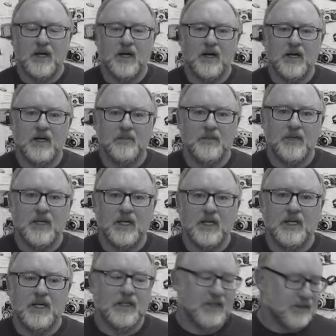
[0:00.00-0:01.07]

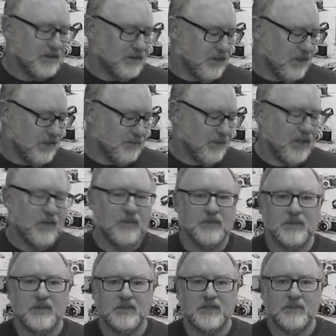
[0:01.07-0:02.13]
And I'd like to talk
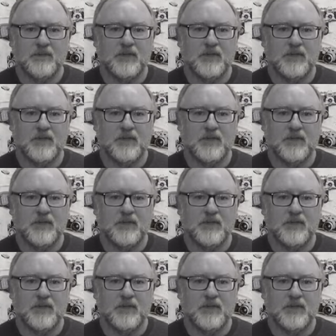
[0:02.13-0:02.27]
about some